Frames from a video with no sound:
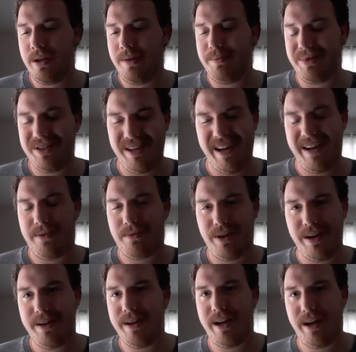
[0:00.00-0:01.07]
But yeah,
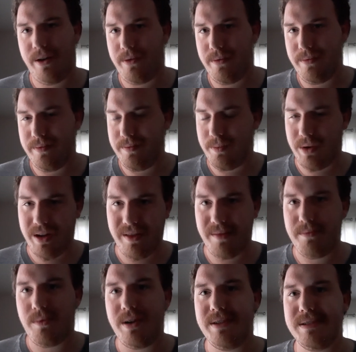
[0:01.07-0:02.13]
right now, one of the
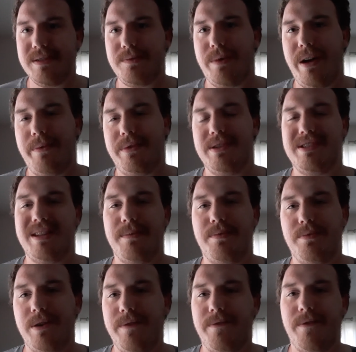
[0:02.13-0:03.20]
reasons why I want to step
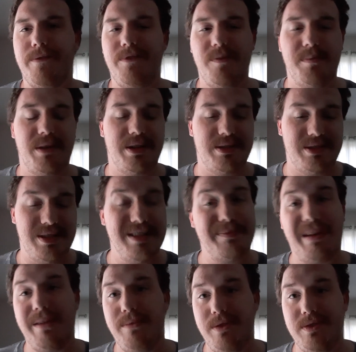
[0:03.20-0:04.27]
away for a few months is
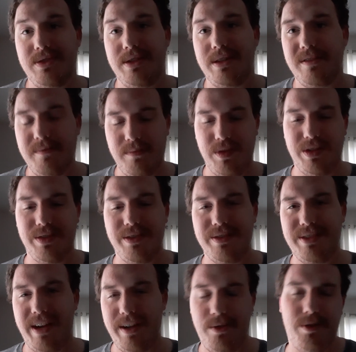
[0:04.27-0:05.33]
my music,
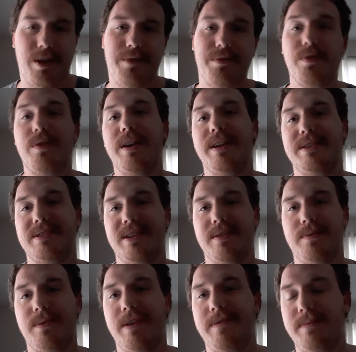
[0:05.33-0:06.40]
because I love creating
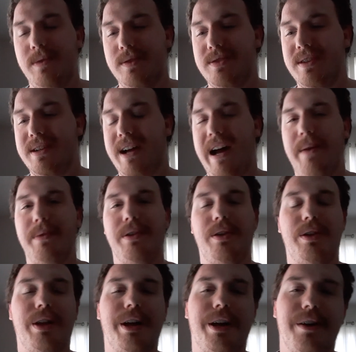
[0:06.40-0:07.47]
synthwave music. I would
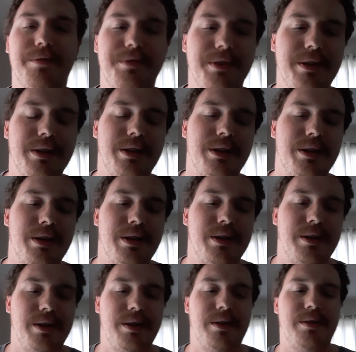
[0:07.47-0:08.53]
love
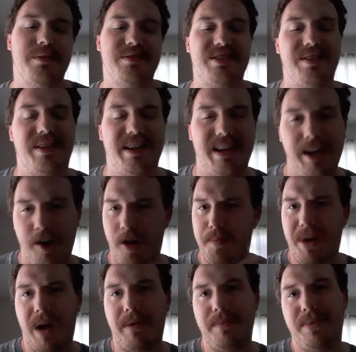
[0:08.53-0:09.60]
to like help
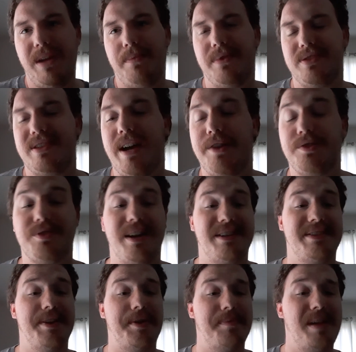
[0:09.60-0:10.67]
out with people's soundtracks,
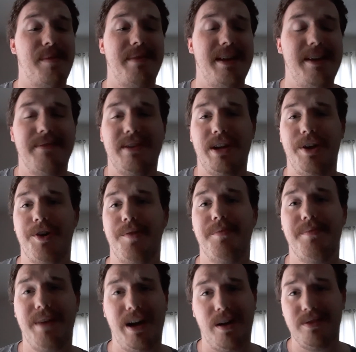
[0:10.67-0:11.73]
hell, maybe even help
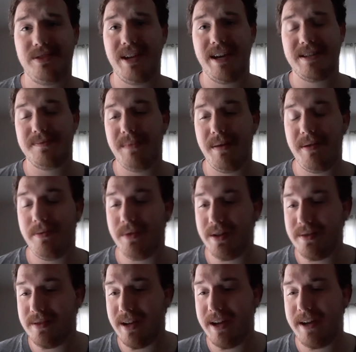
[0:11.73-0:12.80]
Altex, maybe
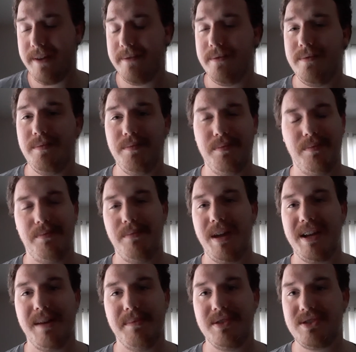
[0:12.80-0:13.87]
one day
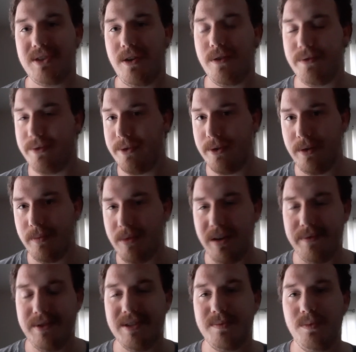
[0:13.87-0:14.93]
make him a song for one
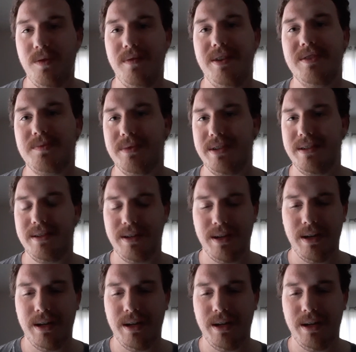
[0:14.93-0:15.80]
of his movies. When,